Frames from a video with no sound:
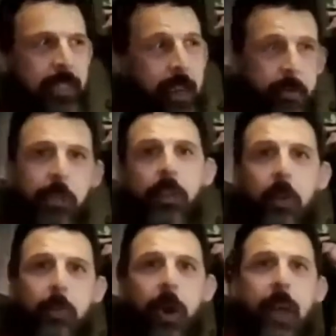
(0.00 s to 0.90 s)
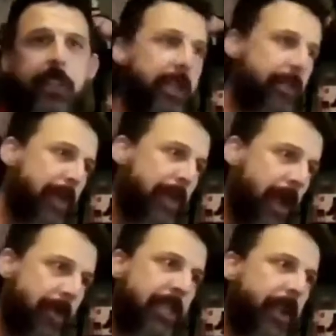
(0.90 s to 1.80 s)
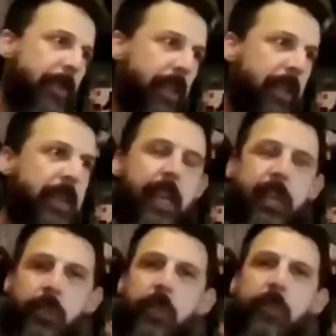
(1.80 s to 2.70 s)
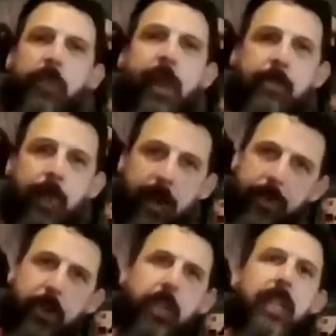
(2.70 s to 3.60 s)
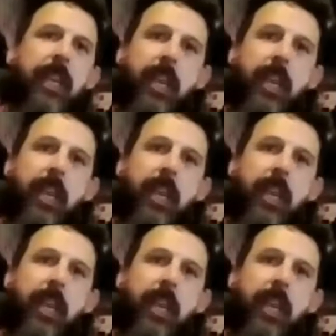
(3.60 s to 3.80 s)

a slow process, but that was definitely like sort of my first